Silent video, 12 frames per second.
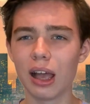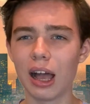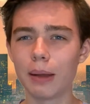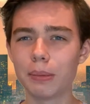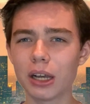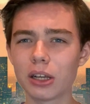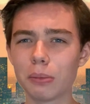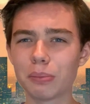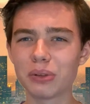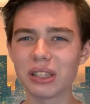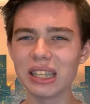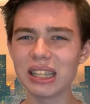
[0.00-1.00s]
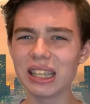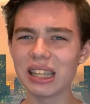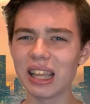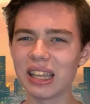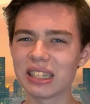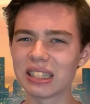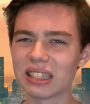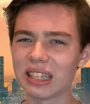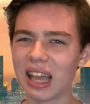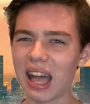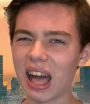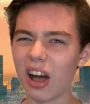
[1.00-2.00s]
I'm not completely
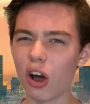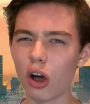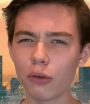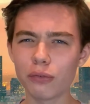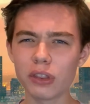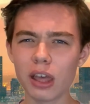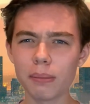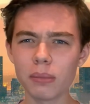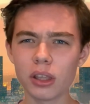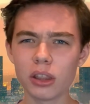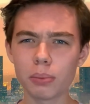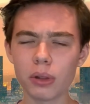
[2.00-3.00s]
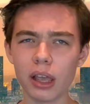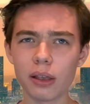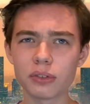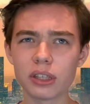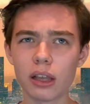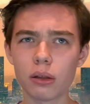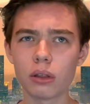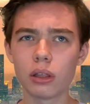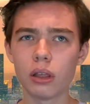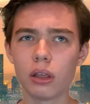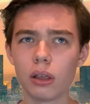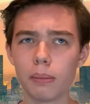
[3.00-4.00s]
off of them in the playoffs now
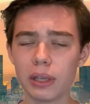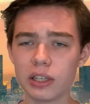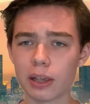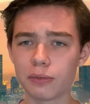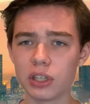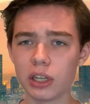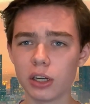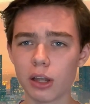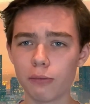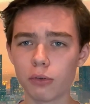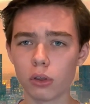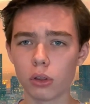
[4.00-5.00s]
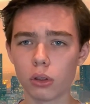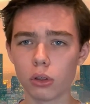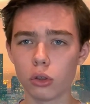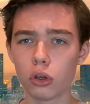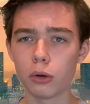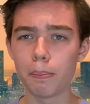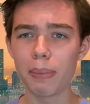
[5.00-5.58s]
because I've seen enough good